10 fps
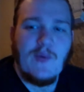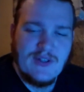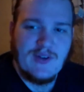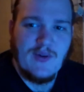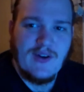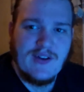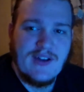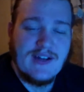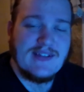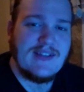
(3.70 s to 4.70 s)
What's going on, you
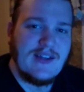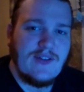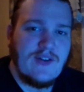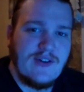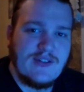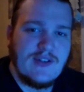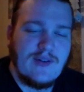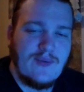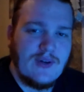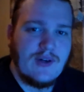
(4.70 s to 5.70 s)
guys? Keith Garns
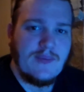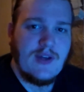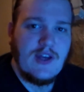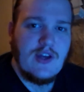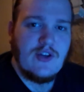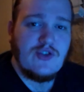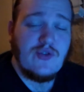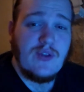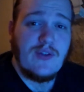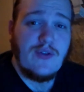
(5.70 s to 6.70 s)
here. Welcome
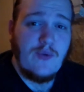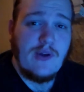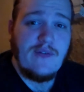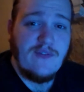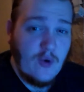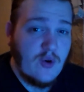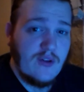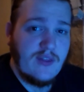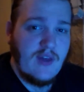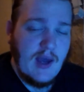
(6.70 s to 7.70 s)
to the
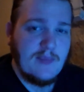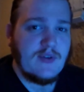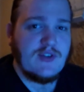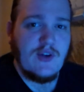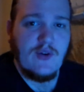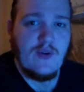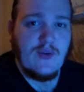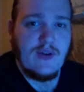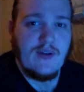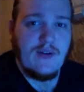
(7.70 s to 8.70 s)
34th
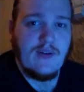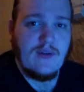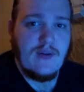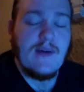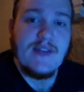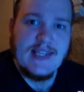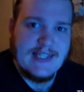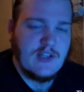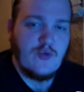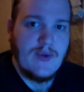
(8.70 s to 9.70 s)
episode of Is
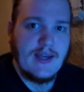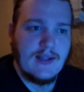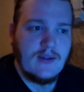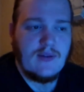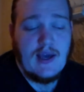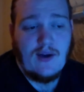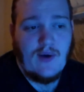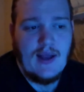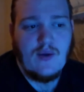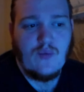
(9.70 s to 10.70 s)
It Real?
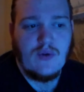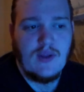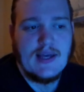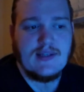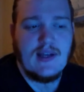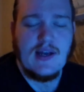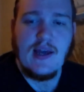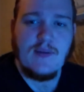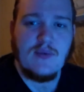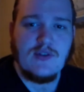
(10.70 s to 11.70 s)
Now, I didn't realize that it
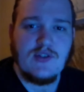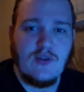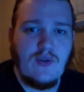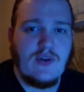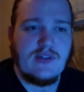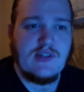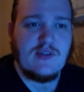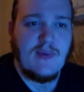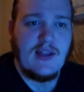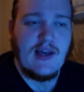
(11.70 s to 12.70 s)
had been so long
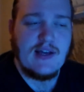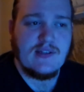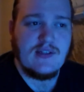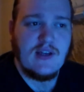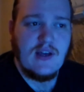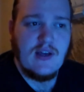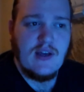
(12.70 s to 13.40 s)
since my last